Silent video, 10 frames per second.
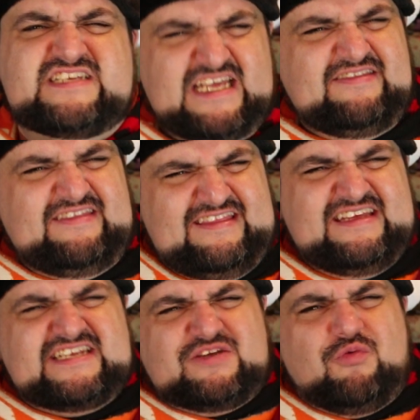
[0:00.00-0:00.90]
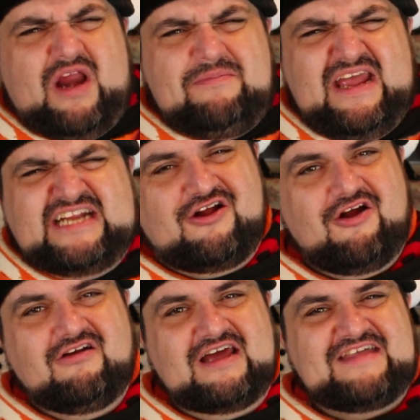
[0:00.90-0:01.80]
See, this is what I mean.
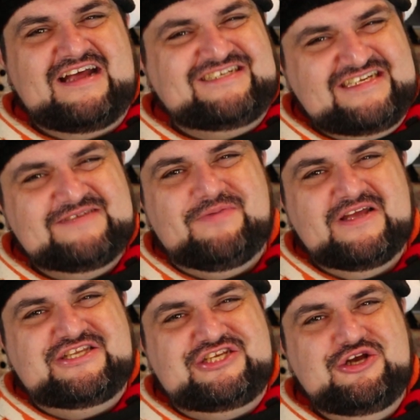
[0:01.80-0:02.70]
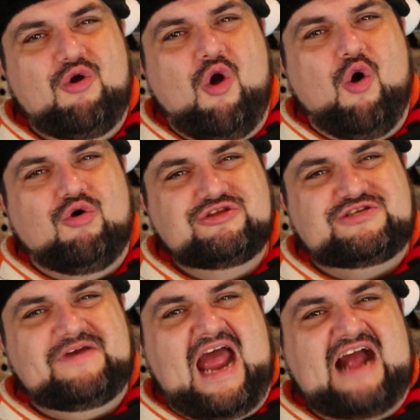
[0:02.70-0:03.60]
Girl like that, she's a bit too old
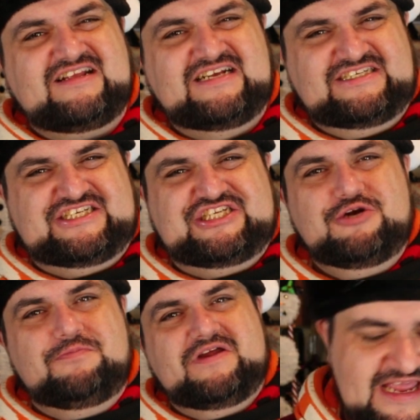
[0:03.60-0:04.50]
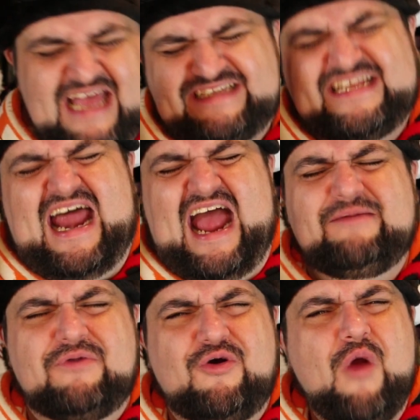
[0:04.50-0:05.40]
to be acting stupid. Yes, and I
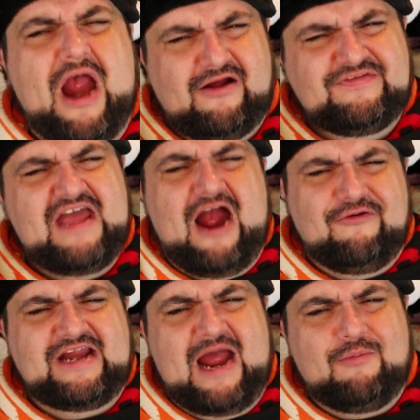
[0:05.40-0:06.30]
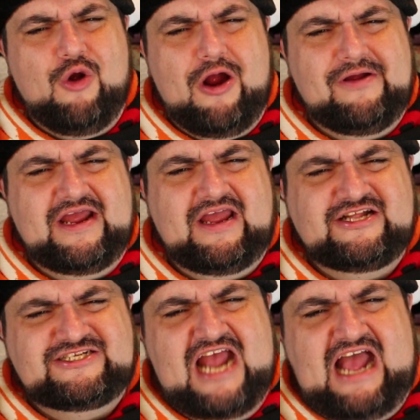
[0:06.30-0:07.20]
am aware of the irony. I'm wearing
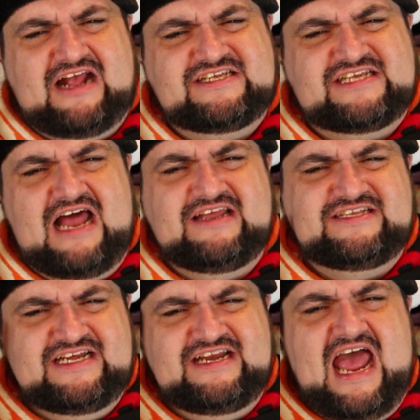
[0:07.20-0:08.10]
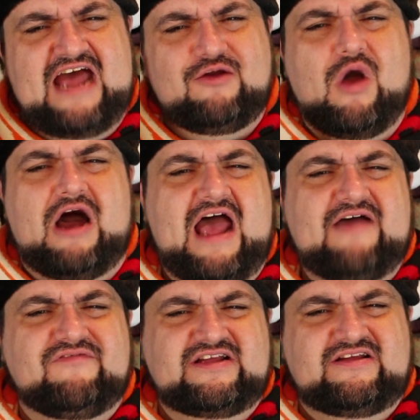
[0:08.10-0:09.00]
a Jack skeleton hat while
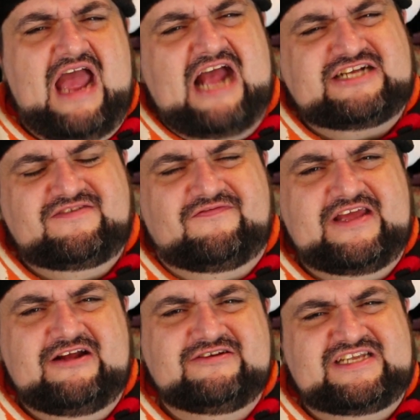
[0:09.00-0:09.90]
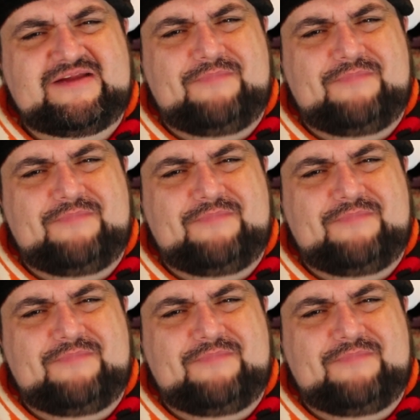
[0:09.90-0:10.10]
having action figures in the